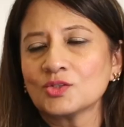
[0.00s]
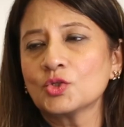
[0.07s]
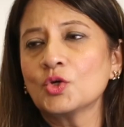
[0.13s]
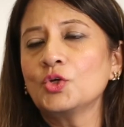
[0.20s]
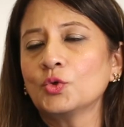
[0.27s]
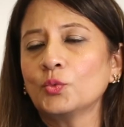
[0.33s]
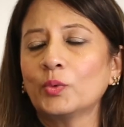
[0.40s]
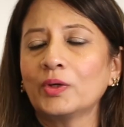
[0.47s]
so
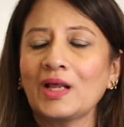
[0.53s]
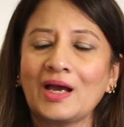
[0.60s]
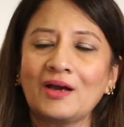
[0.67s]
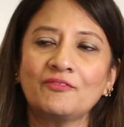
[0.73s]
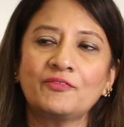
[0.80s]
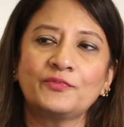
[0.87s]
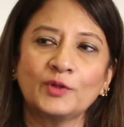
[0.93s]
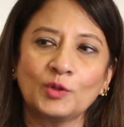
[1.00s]
you would
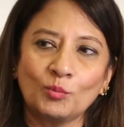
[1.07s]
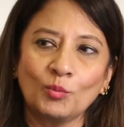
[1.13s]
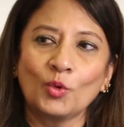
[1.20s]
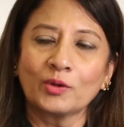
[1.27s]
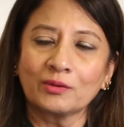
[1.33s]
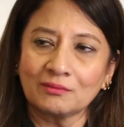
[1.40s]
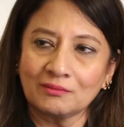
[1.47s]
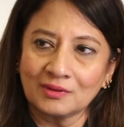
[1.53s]
have
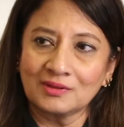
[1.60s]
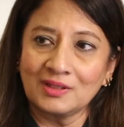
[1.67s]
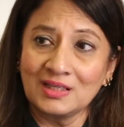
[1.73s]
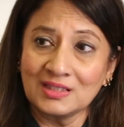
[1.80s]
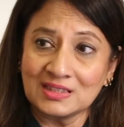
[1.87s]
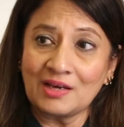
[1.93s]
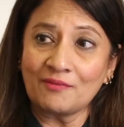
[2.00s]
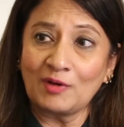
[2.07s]
more
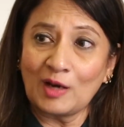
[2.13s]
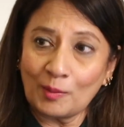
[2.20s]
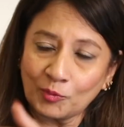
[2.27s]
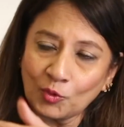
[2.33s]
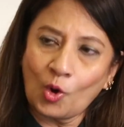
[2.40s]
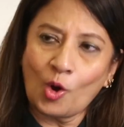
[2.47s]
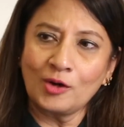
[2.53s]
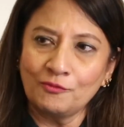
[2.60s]
things
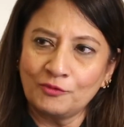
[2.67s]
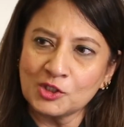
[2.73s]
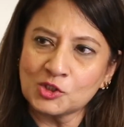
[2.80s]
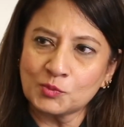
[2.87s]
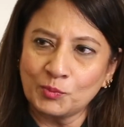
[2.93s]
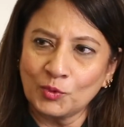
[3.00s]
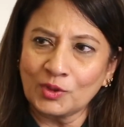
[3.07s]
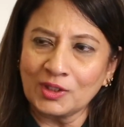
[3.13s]
developed on
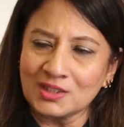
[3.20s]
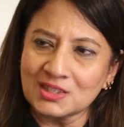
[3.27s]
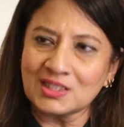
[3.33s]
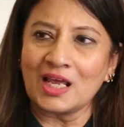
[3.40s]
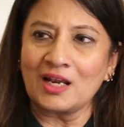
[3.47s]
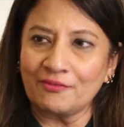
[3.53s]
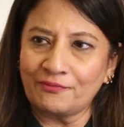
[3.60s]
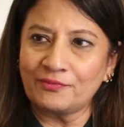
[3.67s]
Wishbook
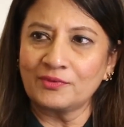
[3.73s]
itself